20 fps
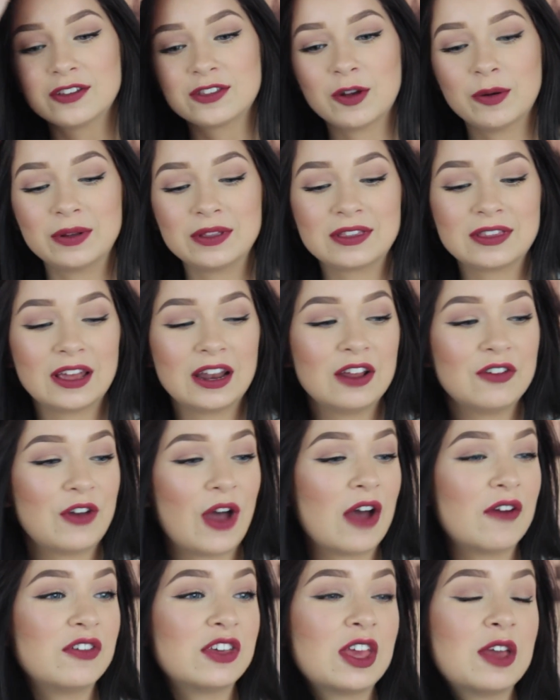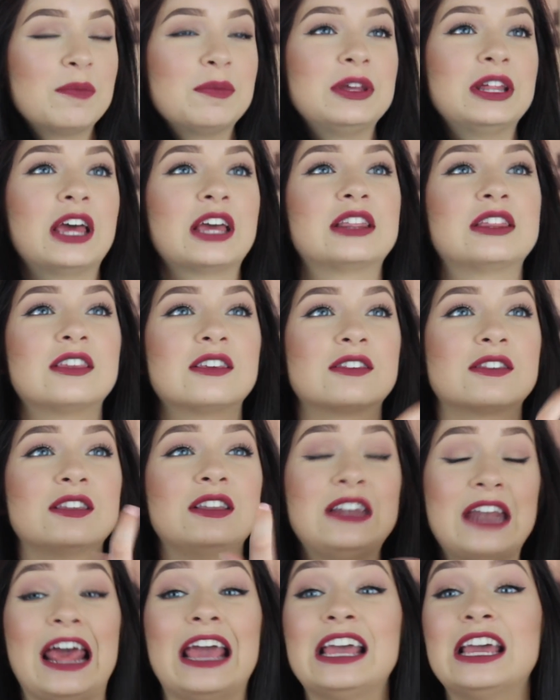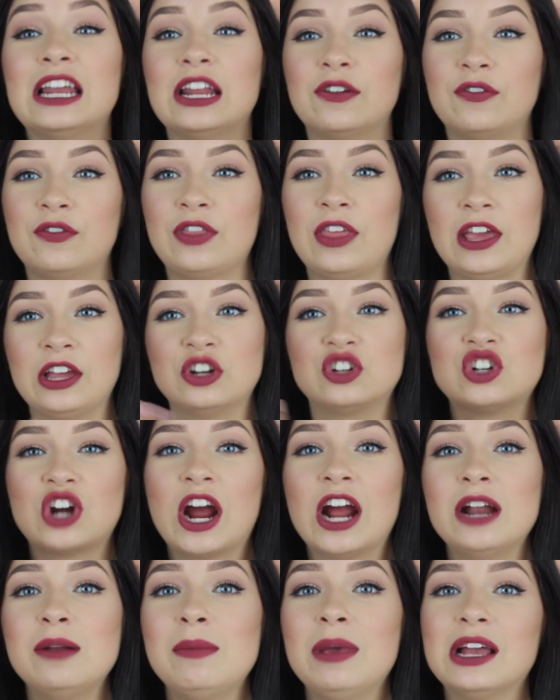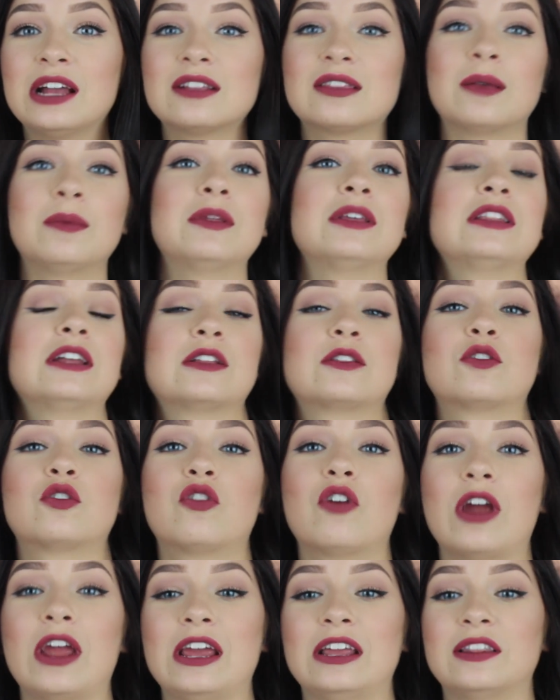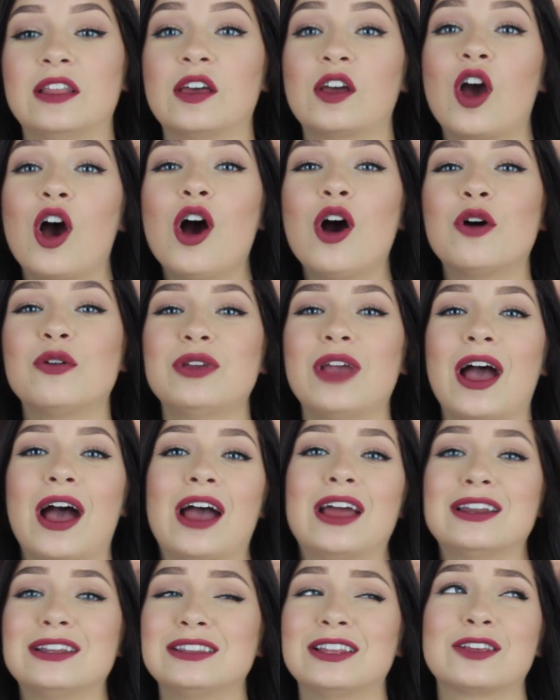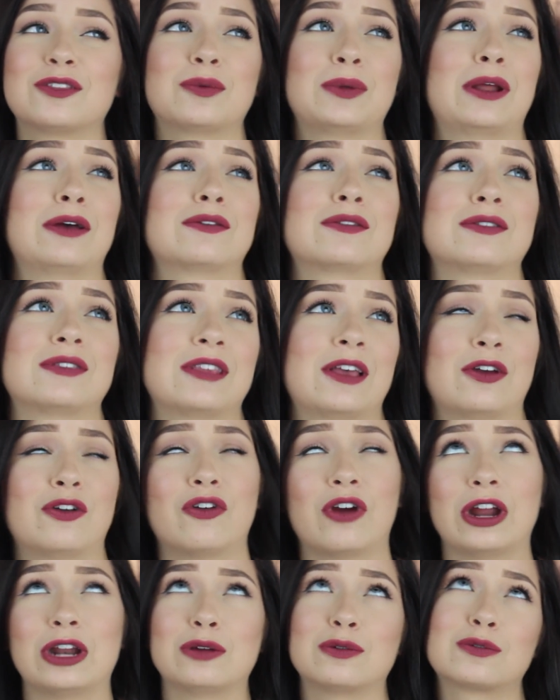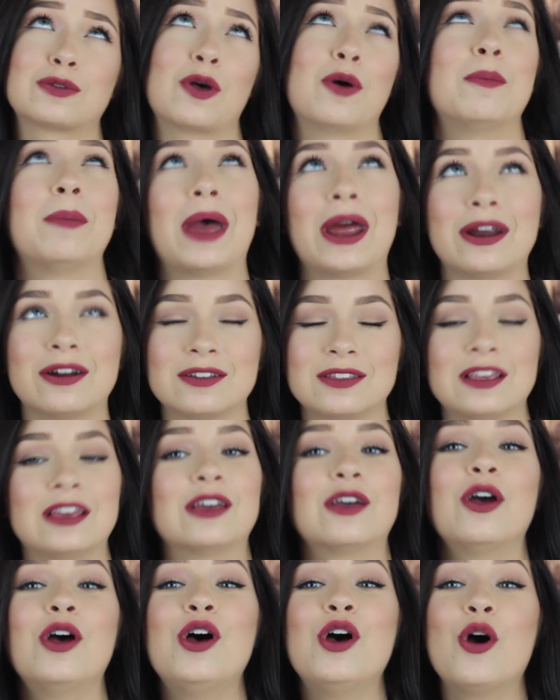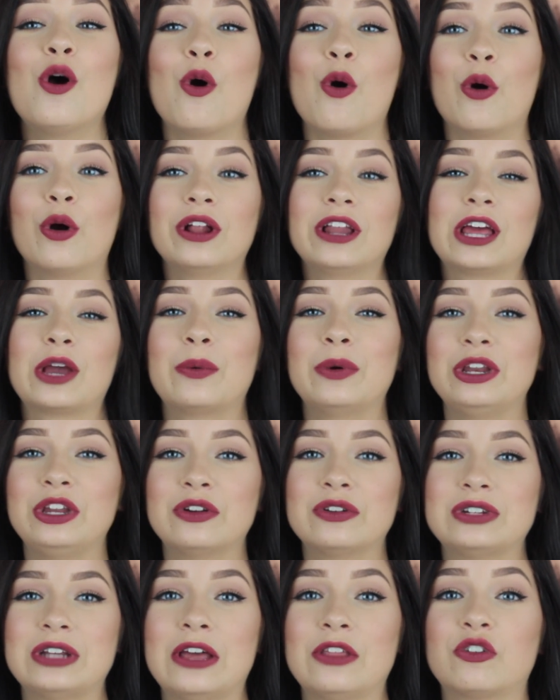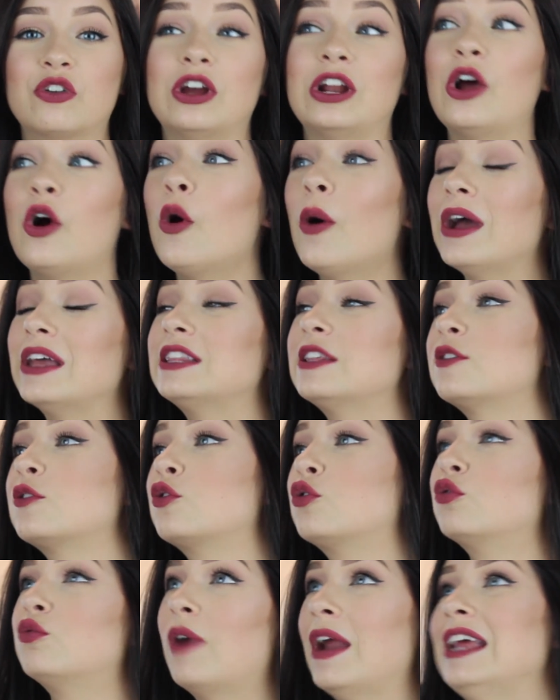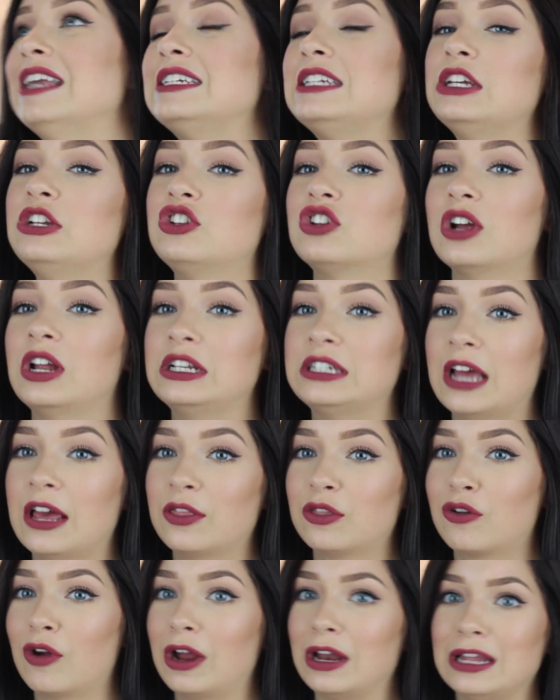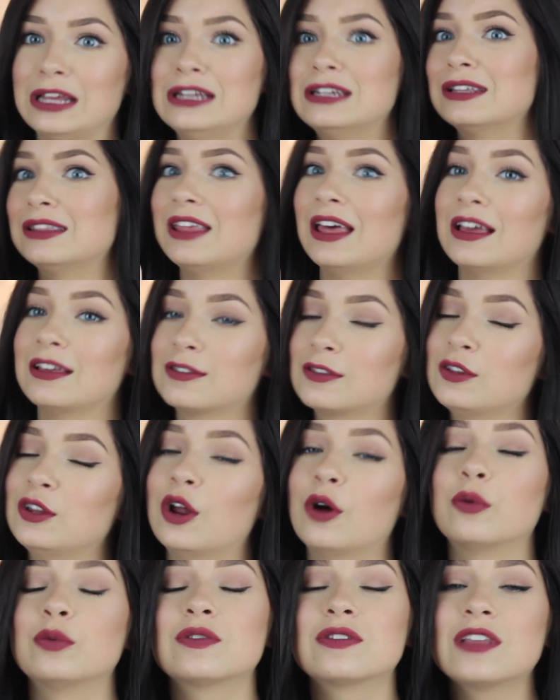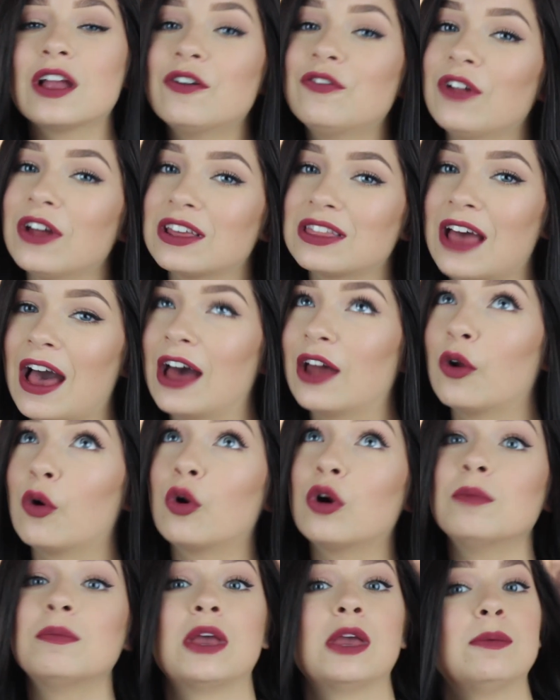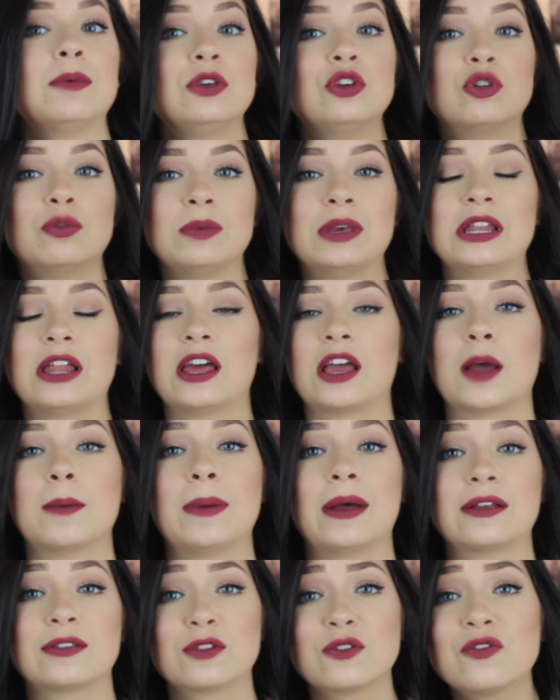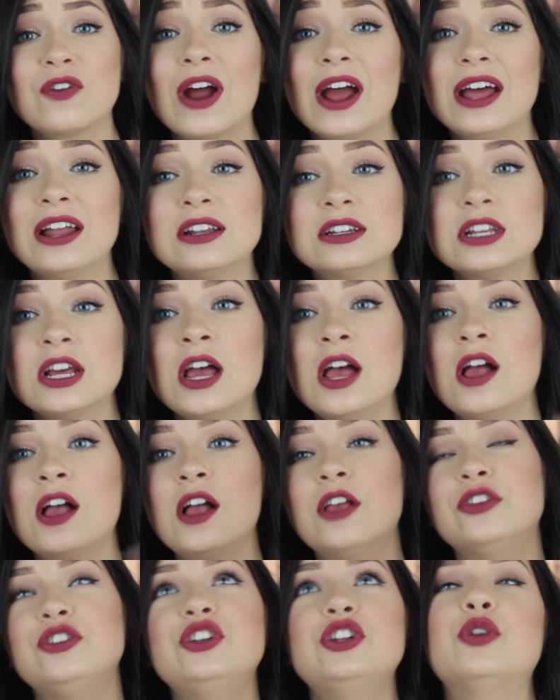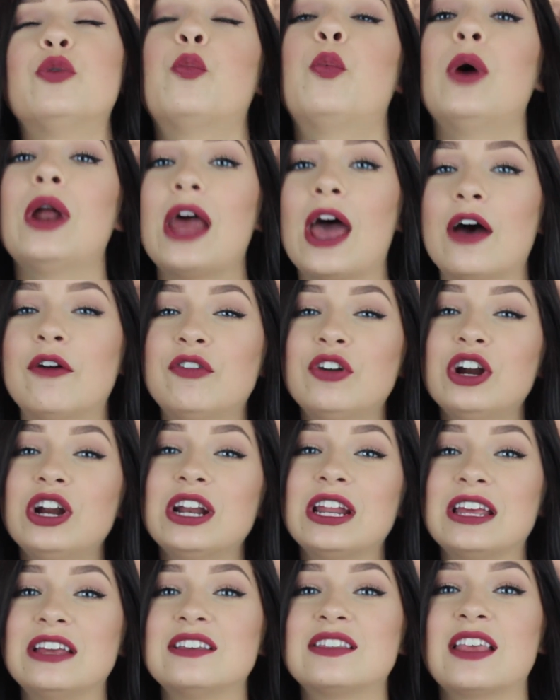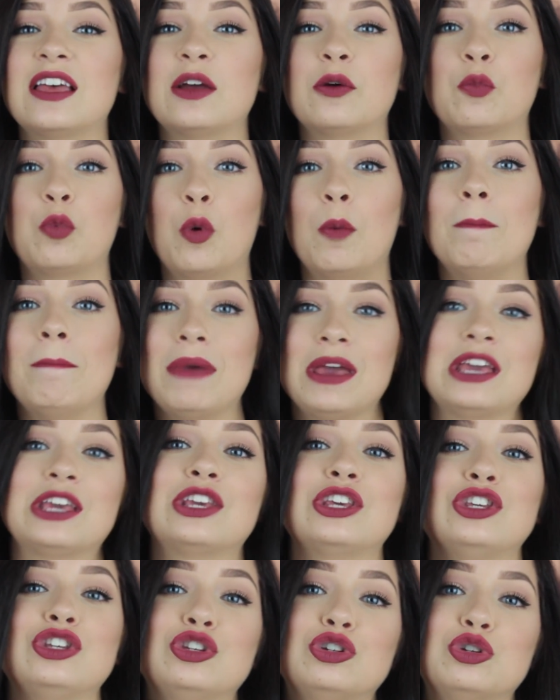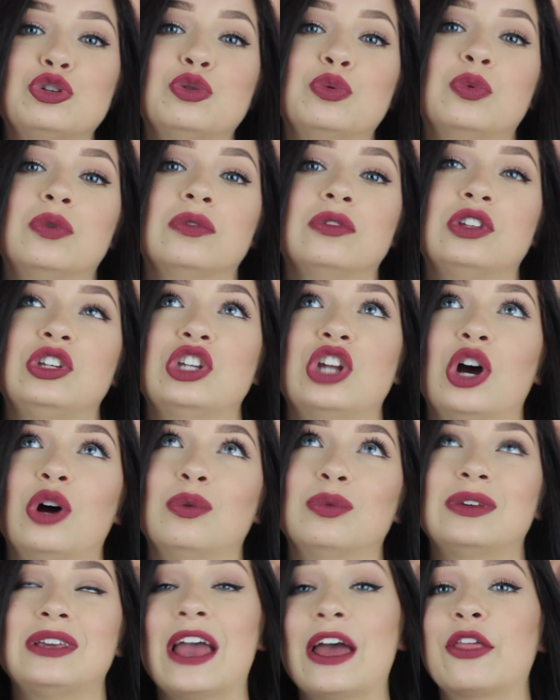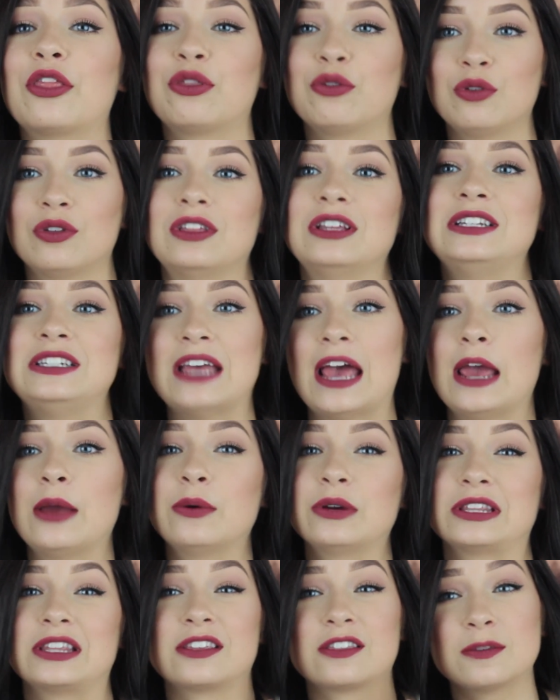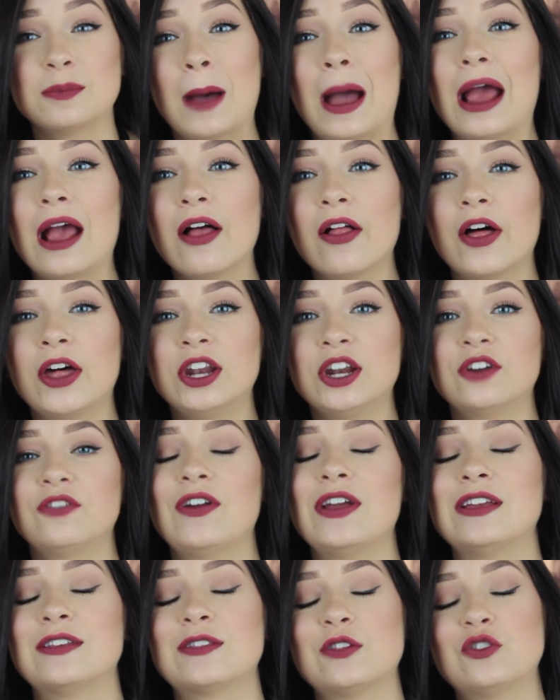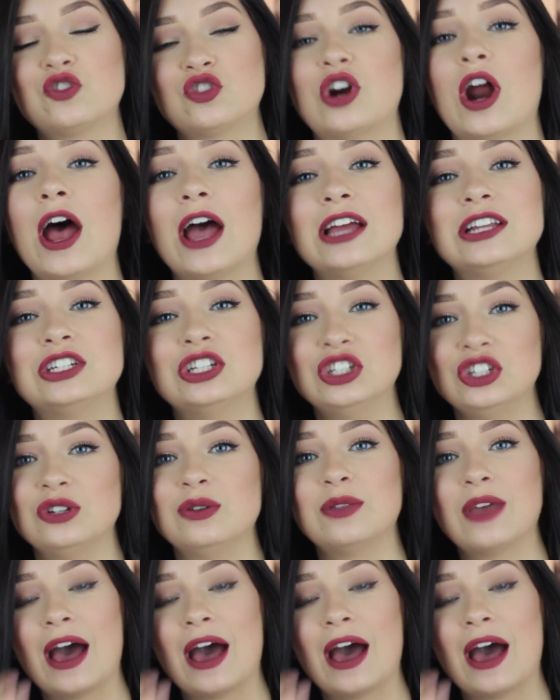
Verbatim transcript: So instead of having it be like this negative thing, try and make it something that's great. And like, oh yeah, I did this when I was in second grade, it was so embarrassing. Or like when you were 10th grade, oh I had this great teacher in 10th grade, he did this, you know, stuff like that. Or maybe you'll meet like a best friend, you, whatever it is that will make you, you know, get through the day with a smile on your face, try to do